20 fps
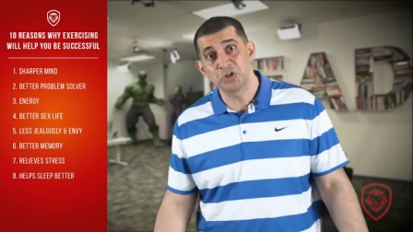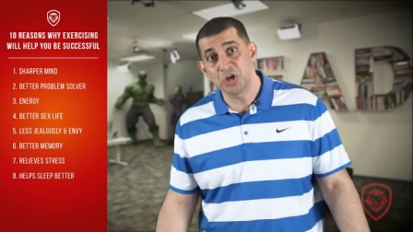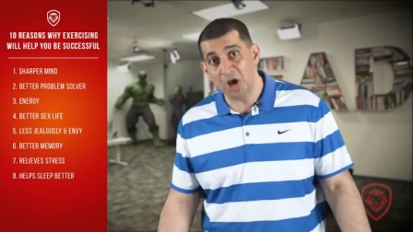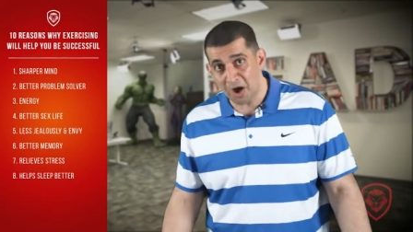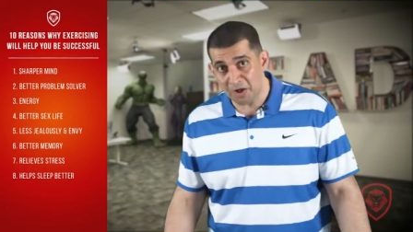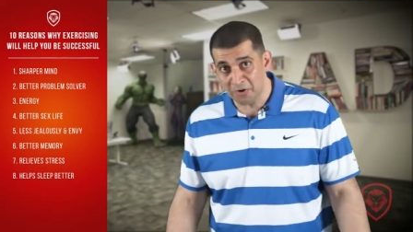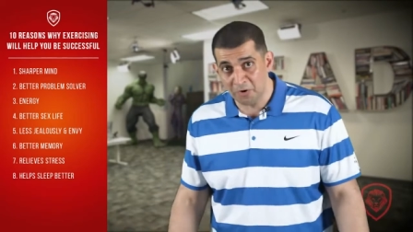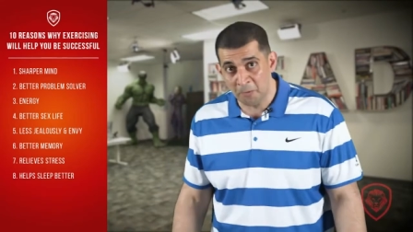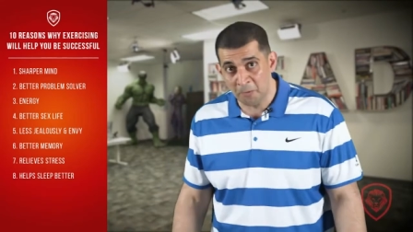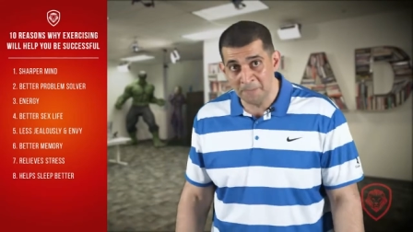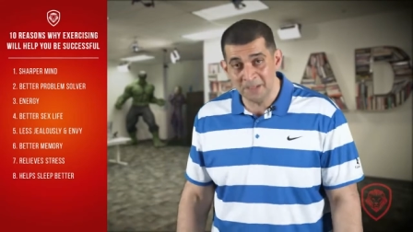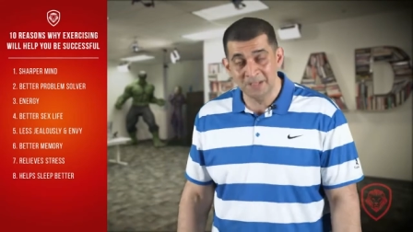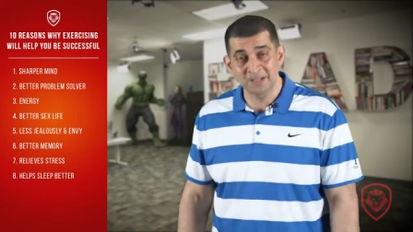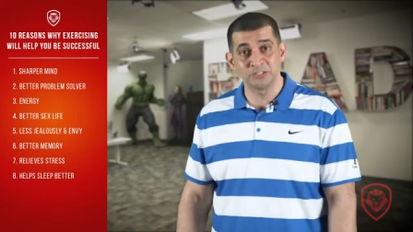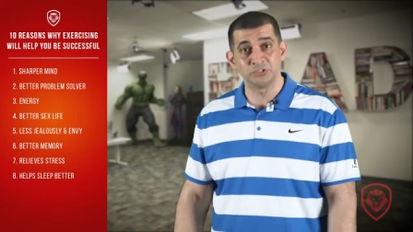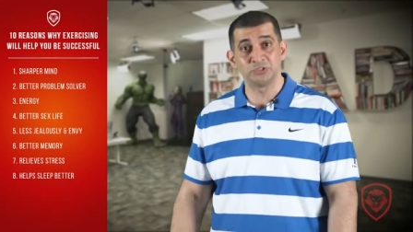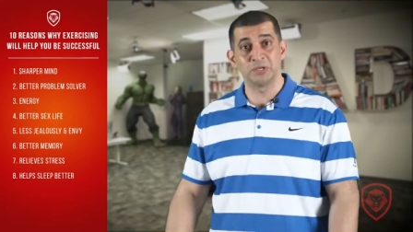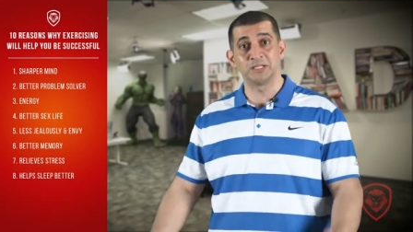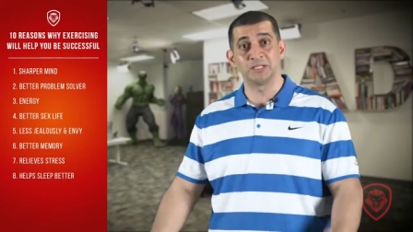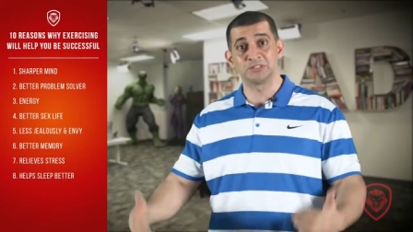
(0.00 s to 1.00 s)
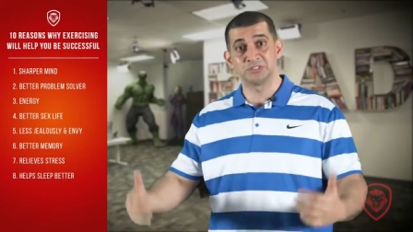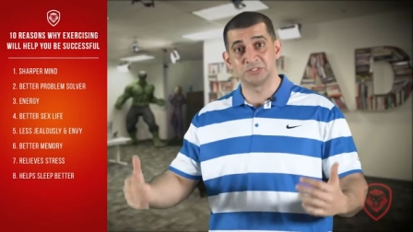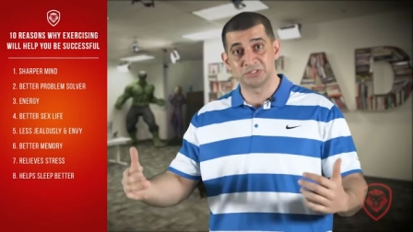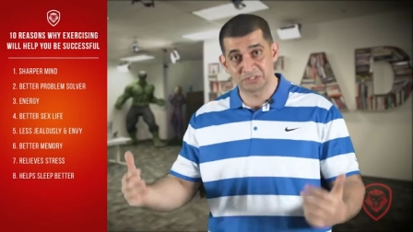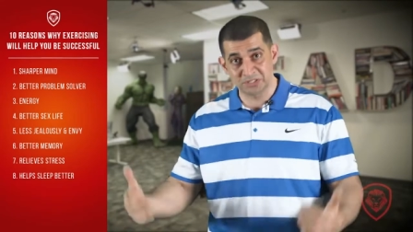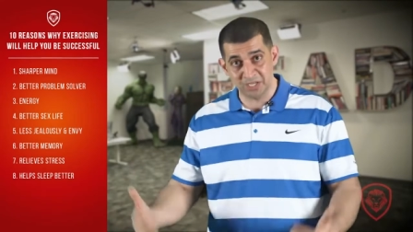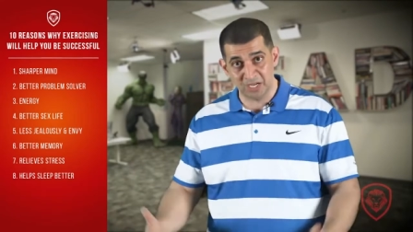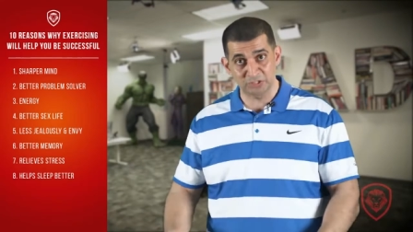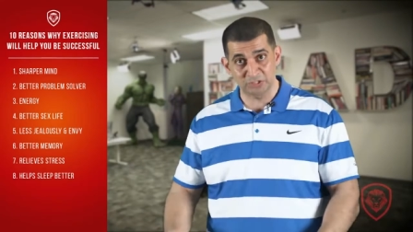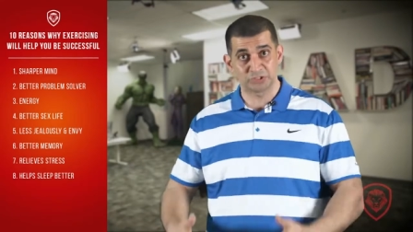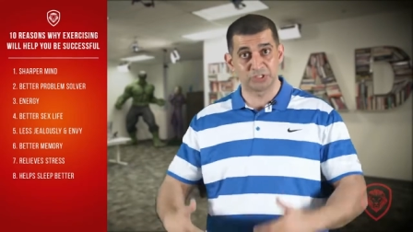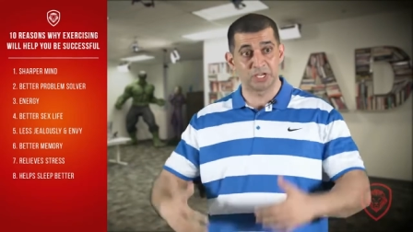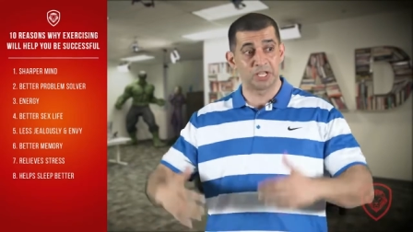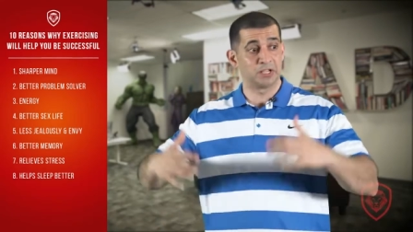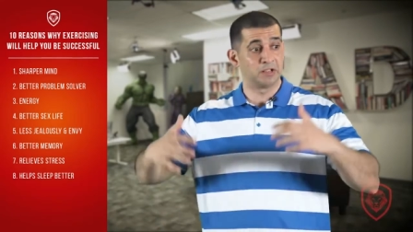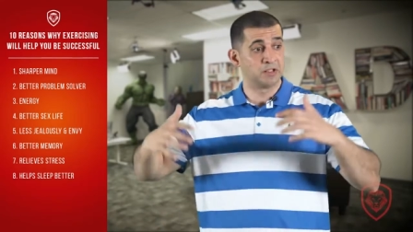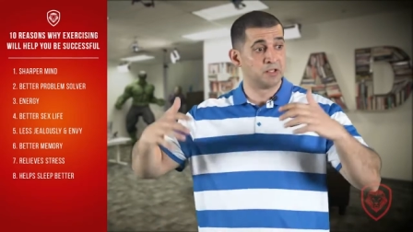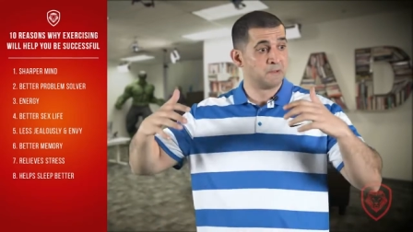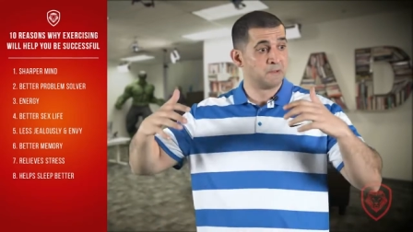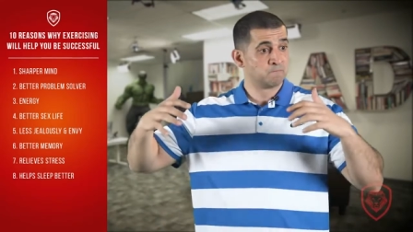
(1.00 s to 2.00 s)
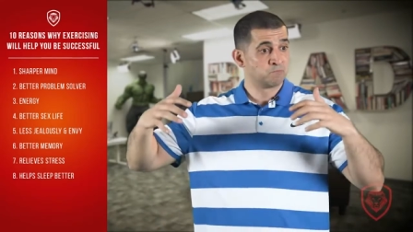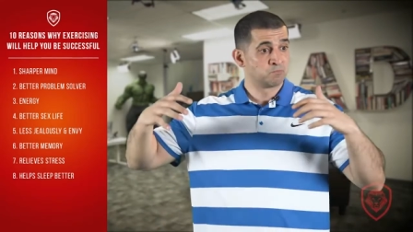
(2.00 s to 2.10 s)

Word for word: gone home because you had such a